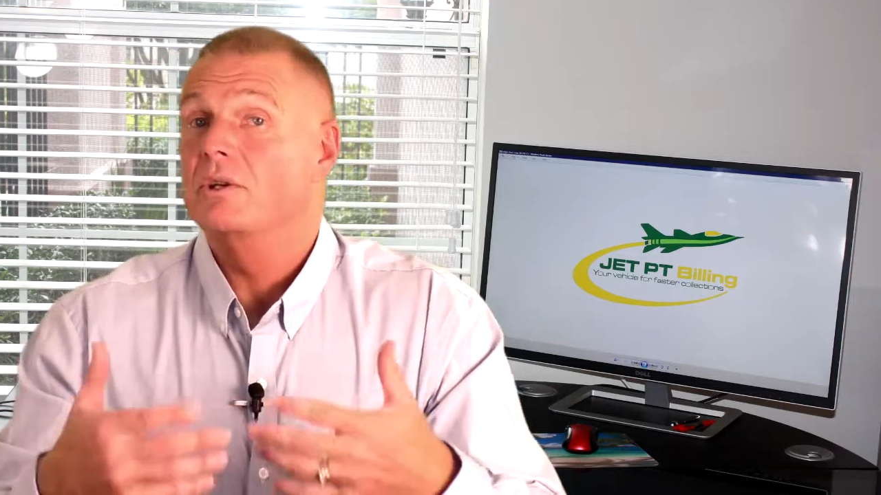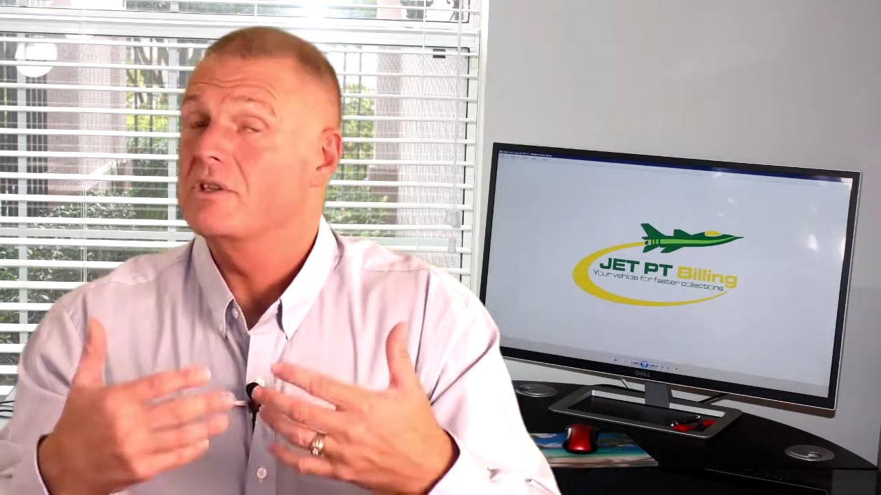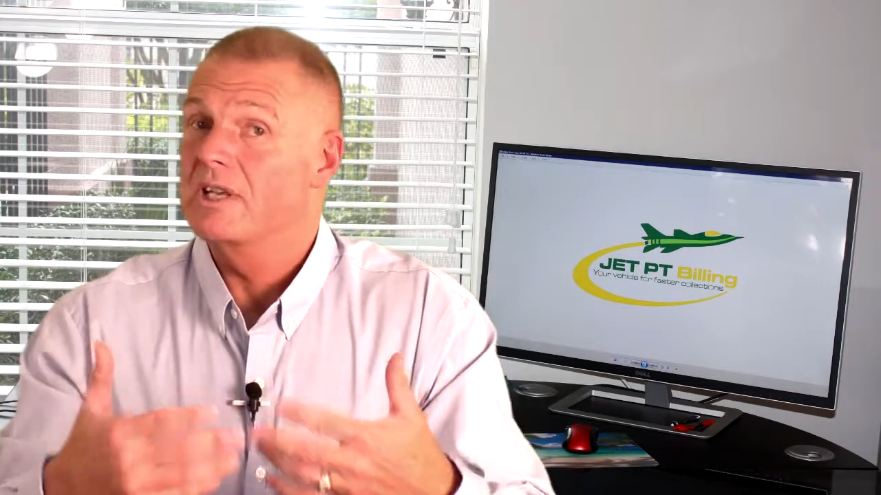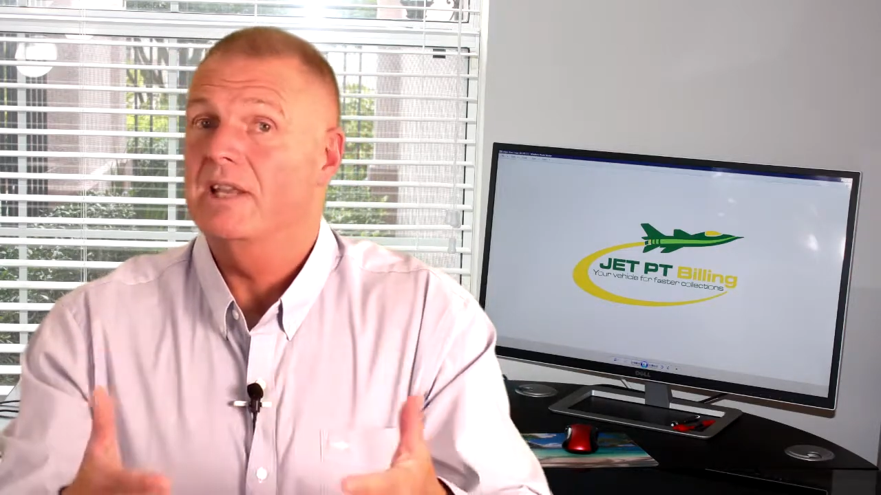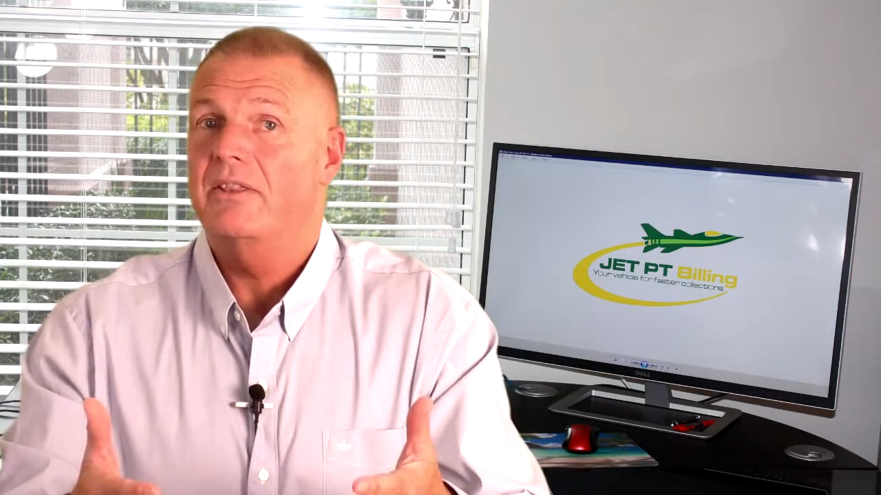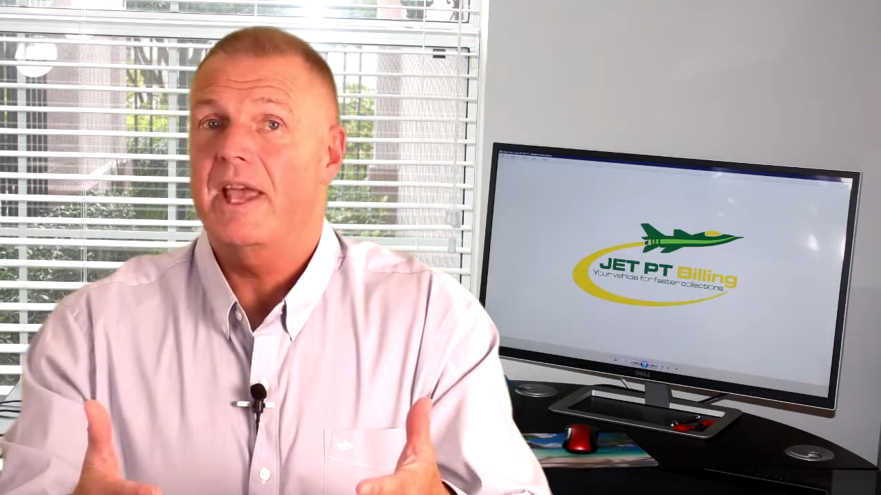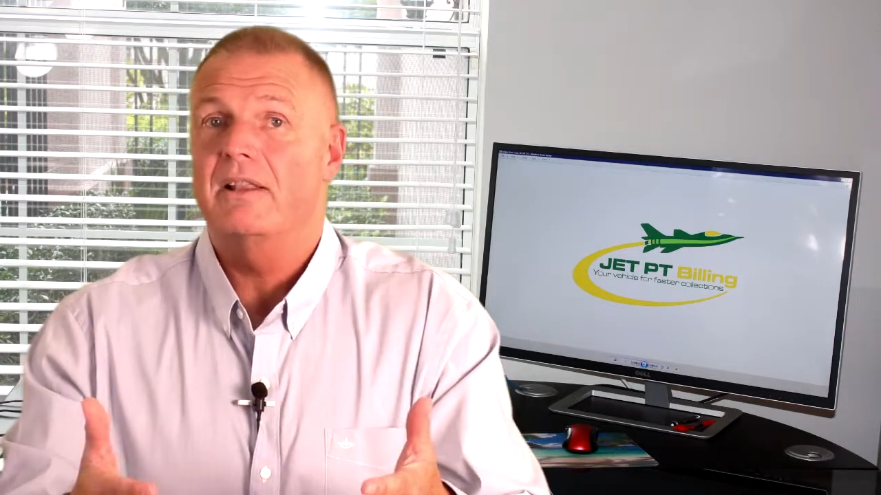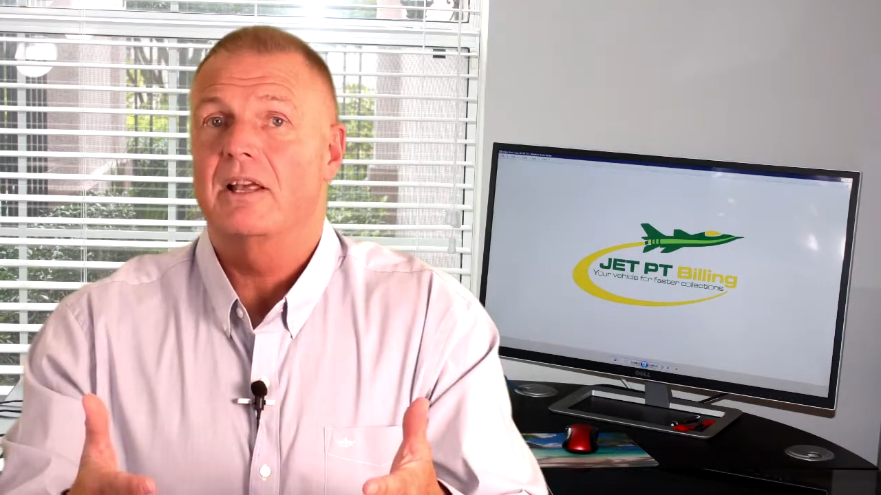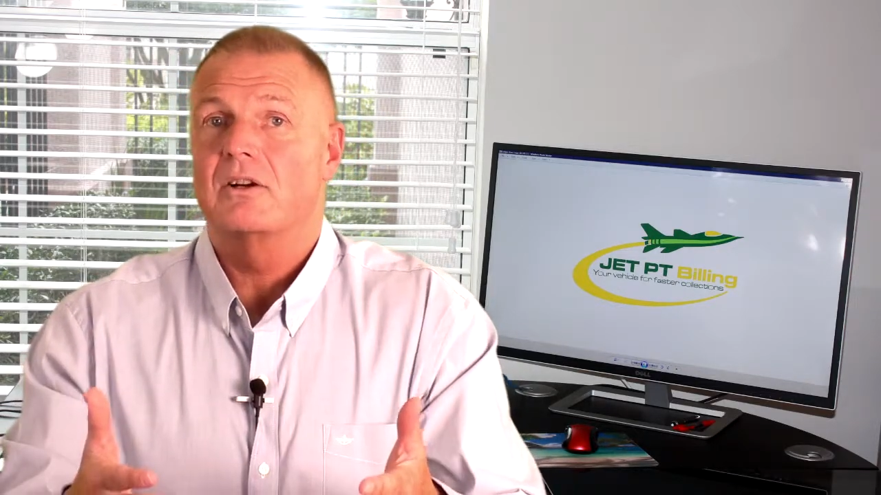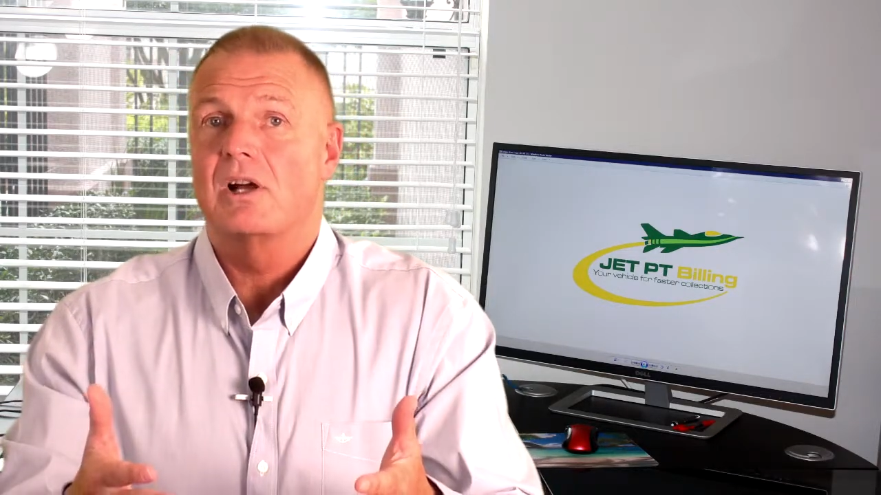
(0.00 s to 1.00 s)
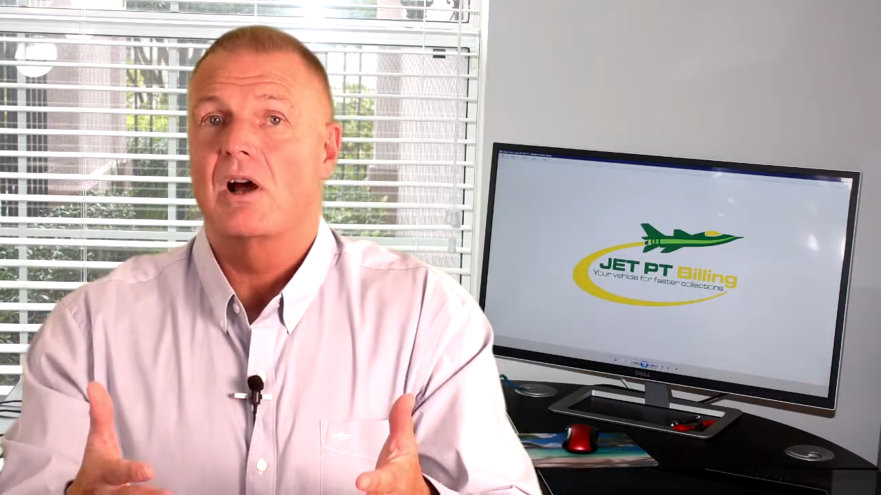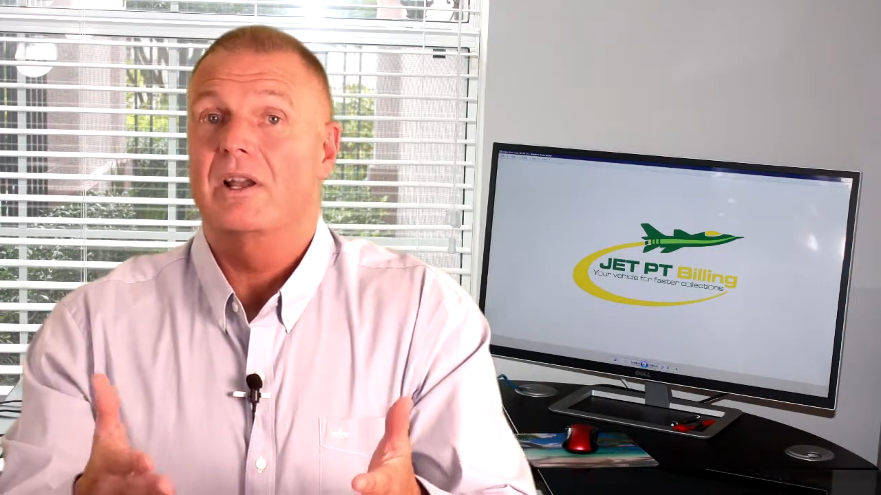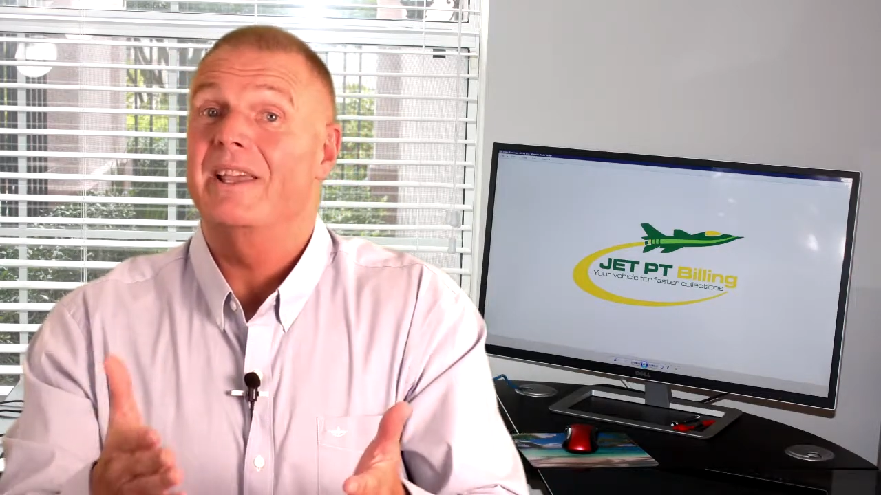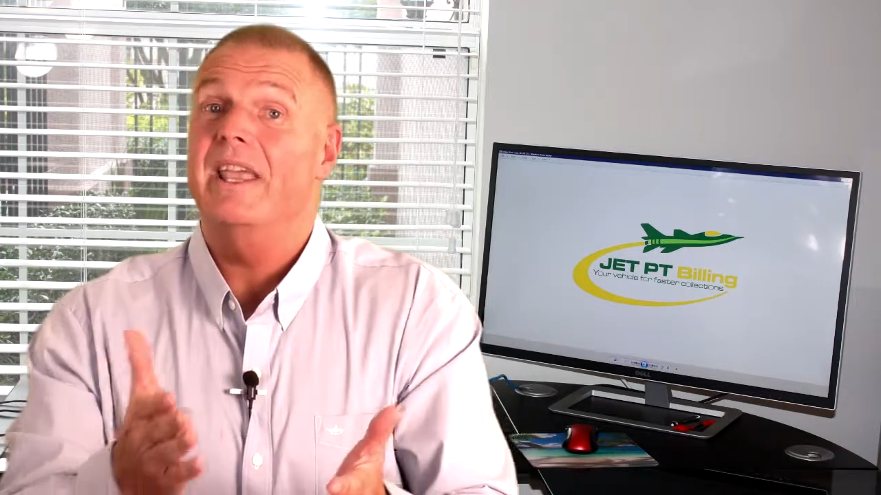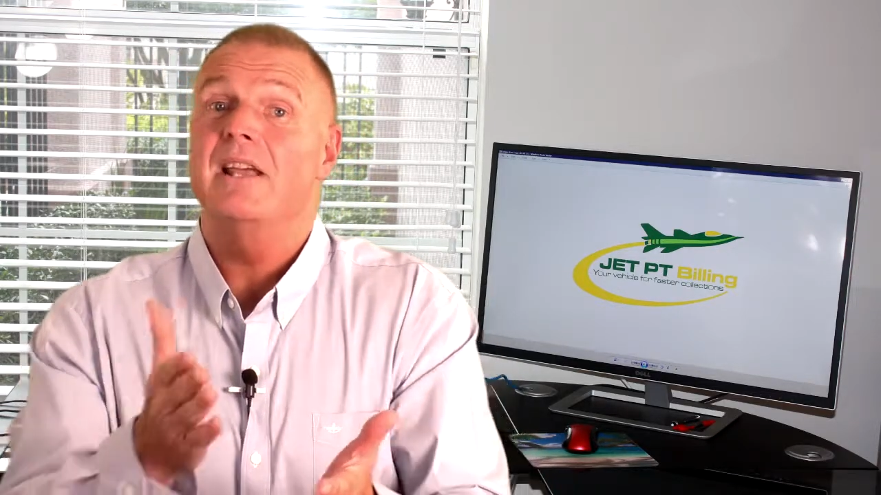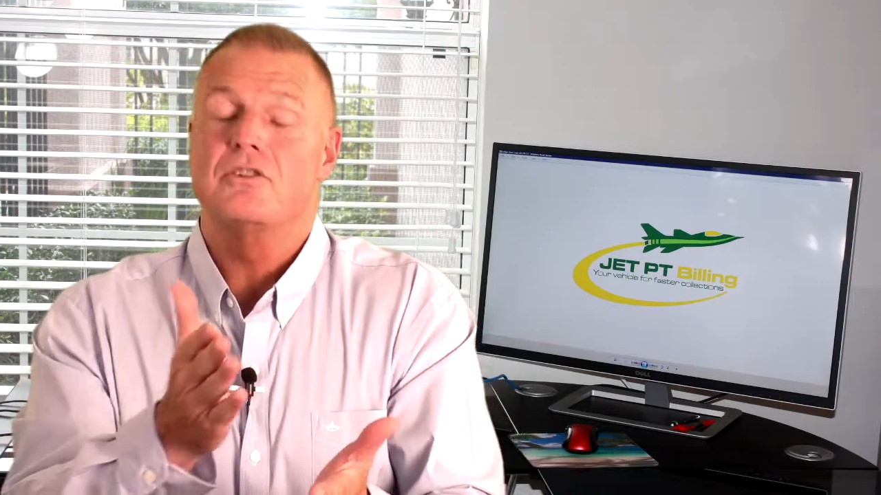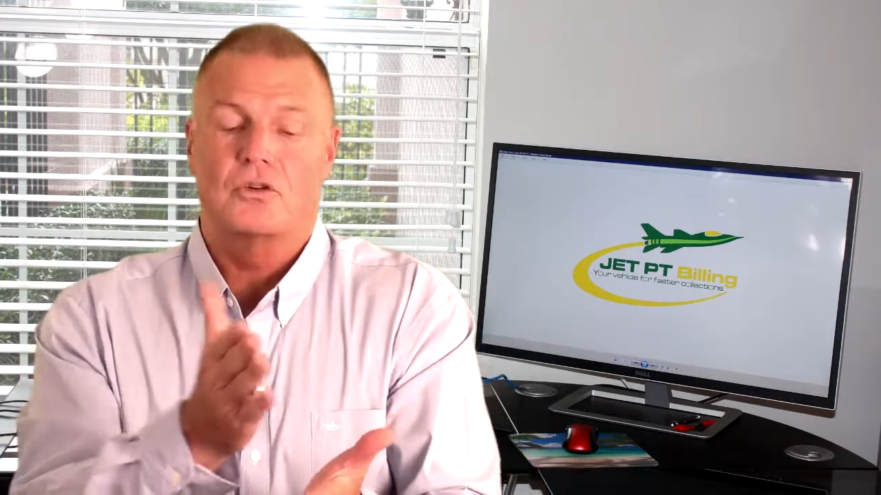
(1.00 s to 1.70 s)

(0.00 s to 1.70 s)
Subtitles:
is to get that letter out, again,